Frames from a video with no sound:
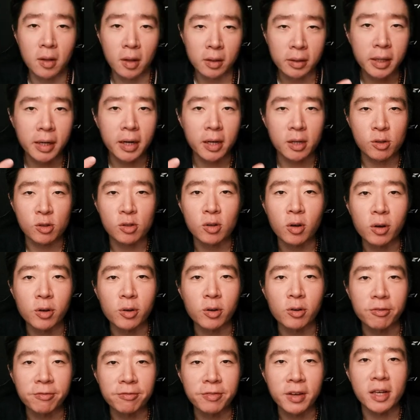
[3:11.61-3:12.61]
Not that I saw
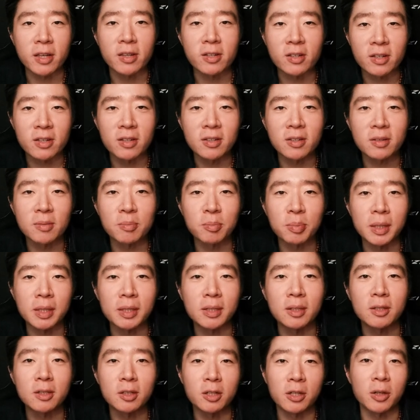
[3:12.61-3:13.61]
your faces,
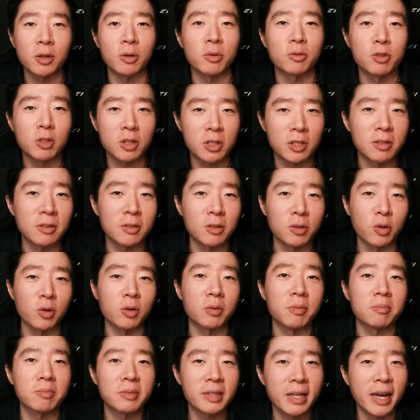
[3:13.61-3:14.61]
but you know, just
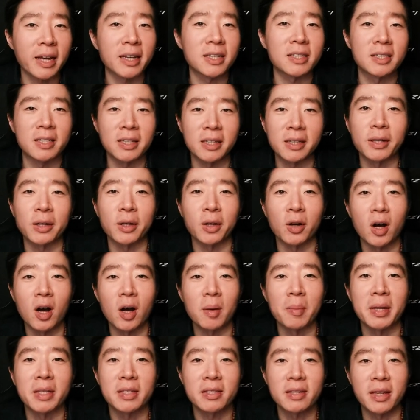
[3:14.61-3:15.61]
your text in the
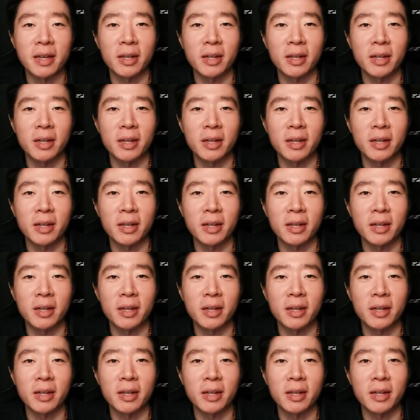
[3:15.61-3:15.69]
comments.